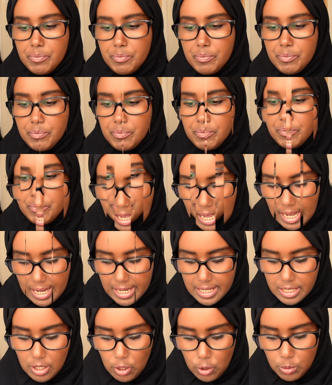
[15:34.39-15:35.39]
So
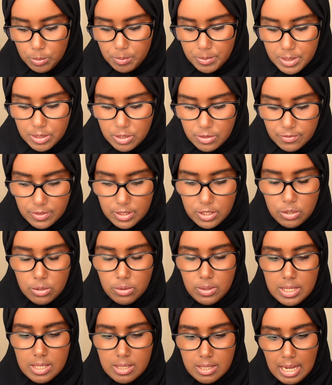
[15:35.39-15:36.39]
I hope this
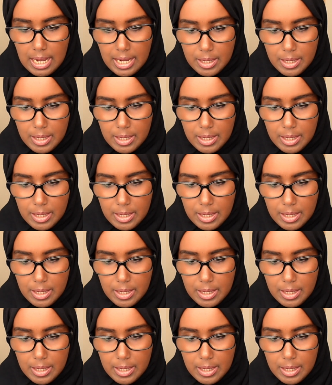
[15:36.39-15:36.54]
video is,